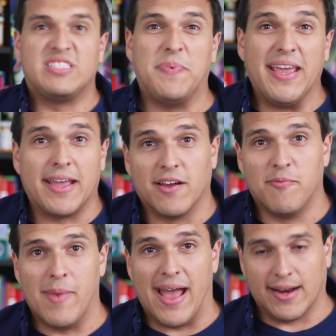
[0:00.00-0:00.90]
Speaking
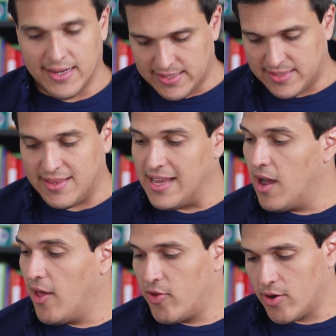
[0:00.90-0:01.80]
of magnets, the
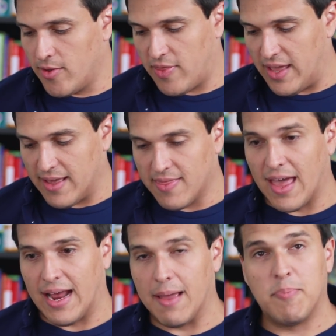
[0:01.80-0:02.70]
other thing
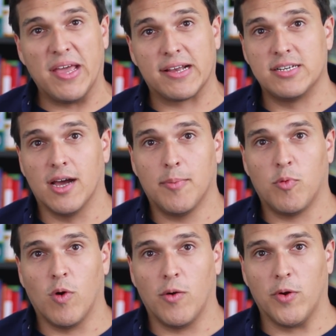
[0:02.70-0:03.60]
that I picked
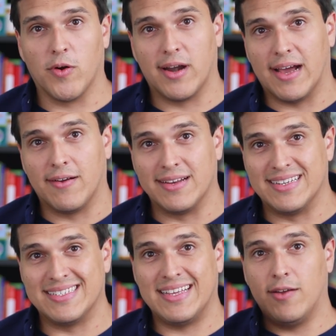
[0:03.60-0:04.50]
up while we were down at
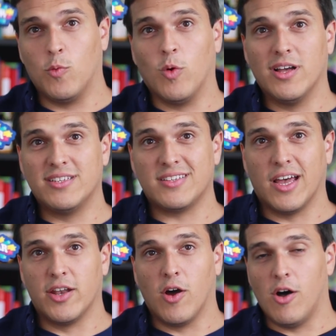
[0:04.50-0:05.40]
Disney was
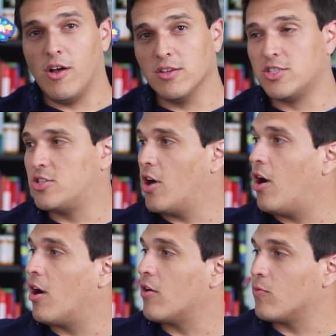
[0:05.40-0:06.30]
an
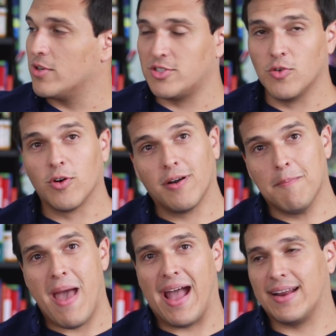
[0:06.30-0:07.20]
all-star resort
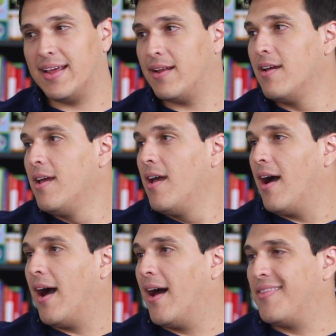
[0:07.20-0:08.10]
magnet.
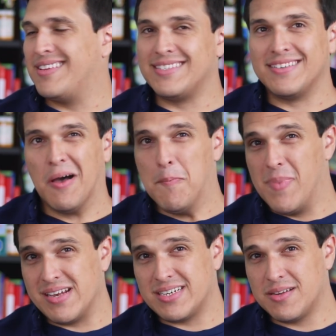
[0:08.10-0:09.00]
Uh, this is a
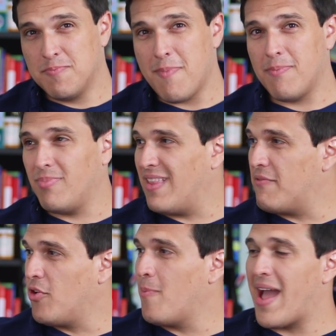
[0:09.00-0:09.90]
mint
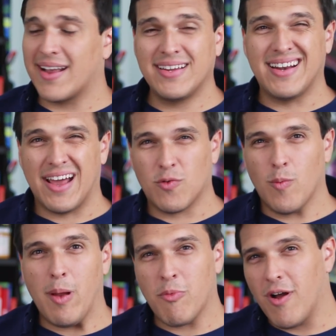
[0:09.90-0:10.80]
level magnet. I don't
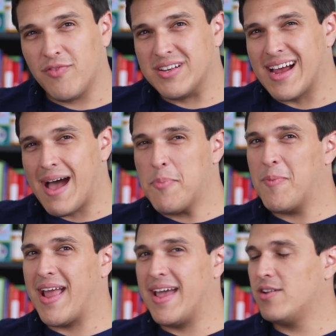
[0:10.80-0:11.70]
remember off the top of
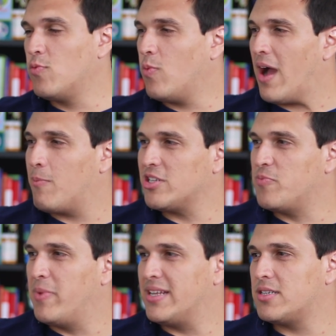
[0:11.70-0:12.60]
my head how
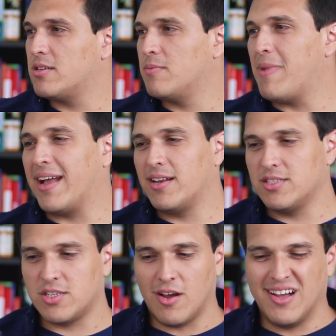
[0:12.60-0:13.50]
much mint
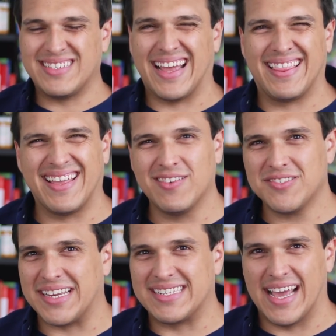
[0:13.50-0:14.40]
magnets cost. I think it
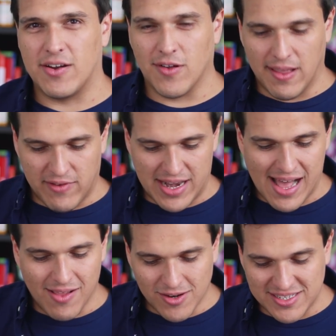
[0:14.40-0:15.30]
was like 10 or
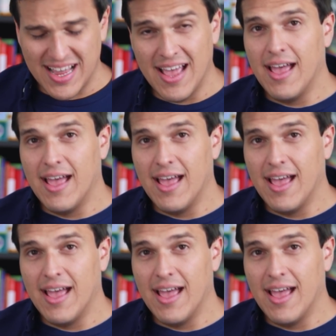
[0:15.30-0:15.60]
$11.